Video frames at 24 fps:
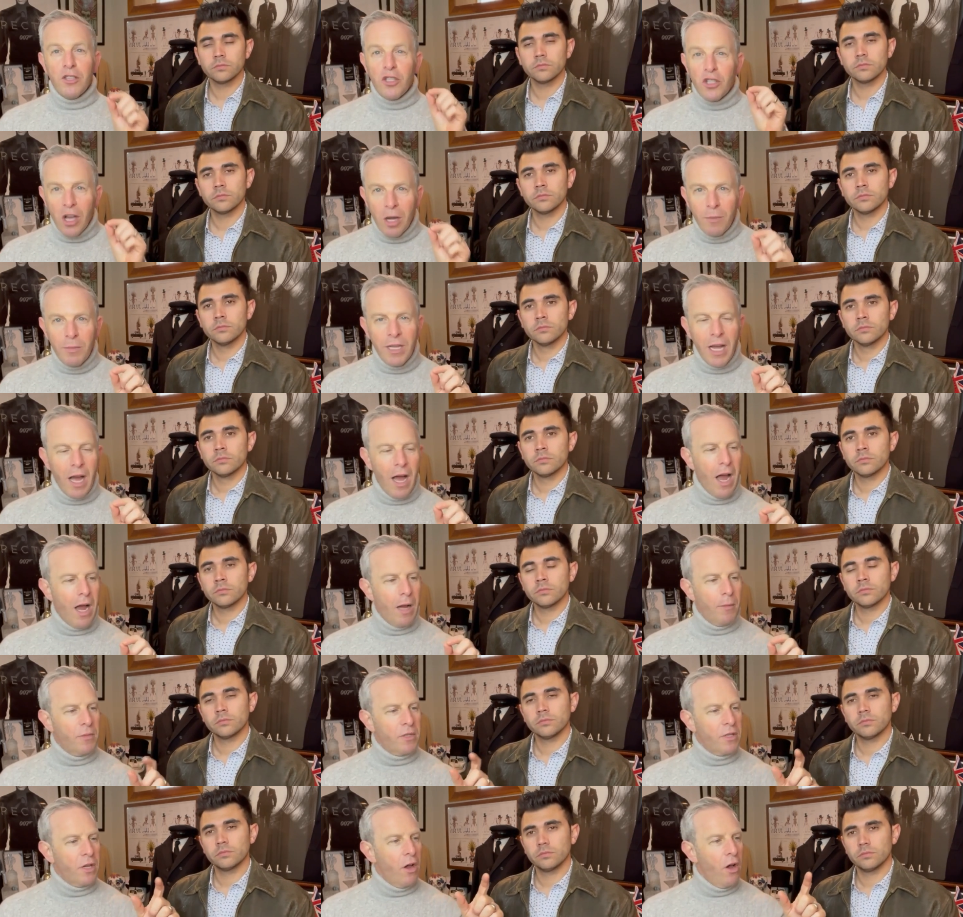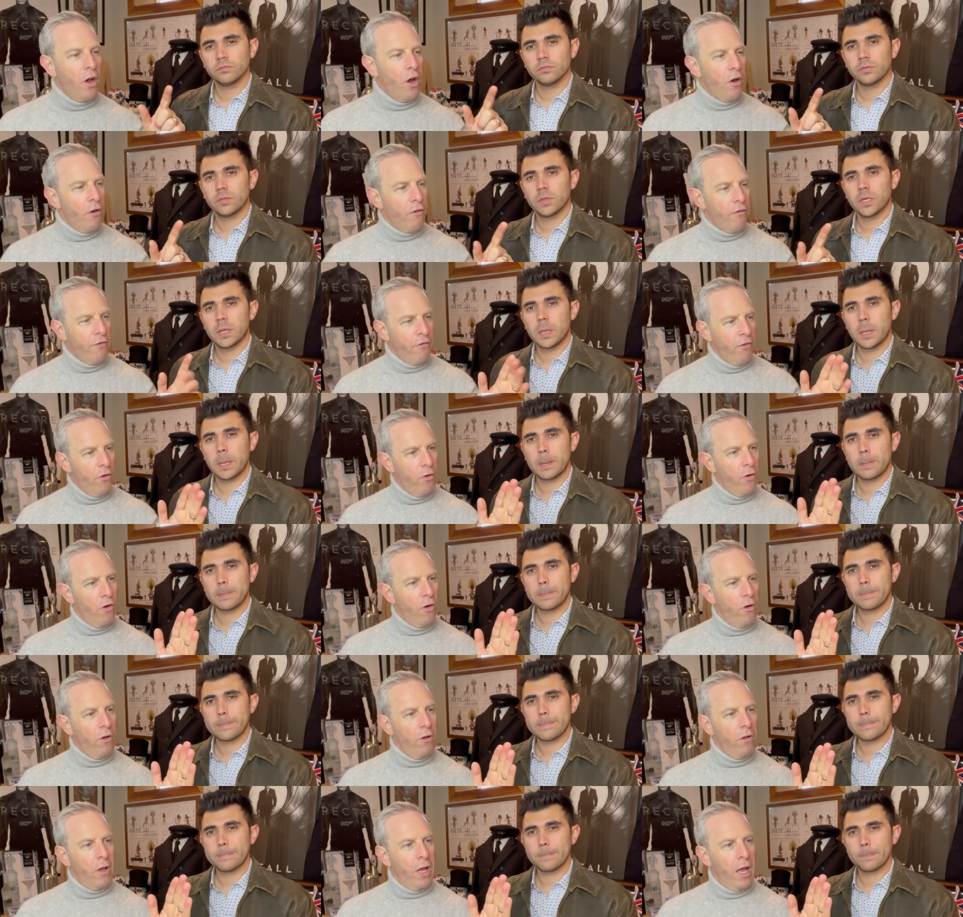Speaker 1: sometimes
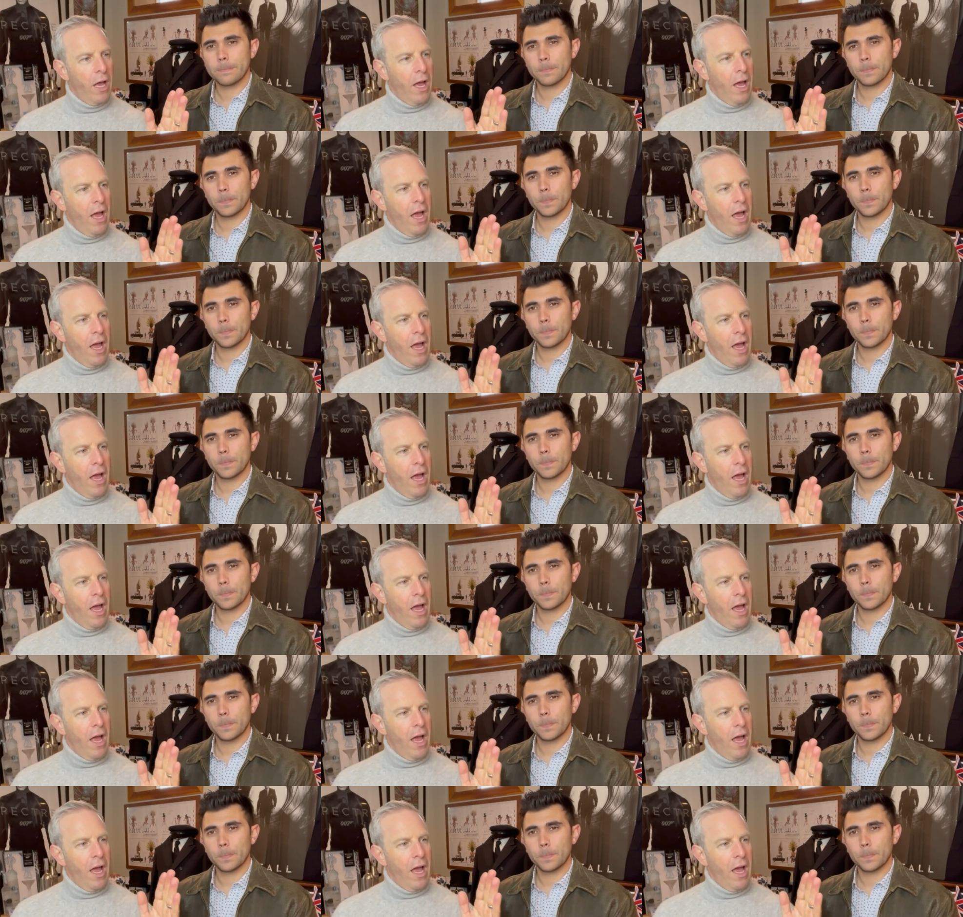frugal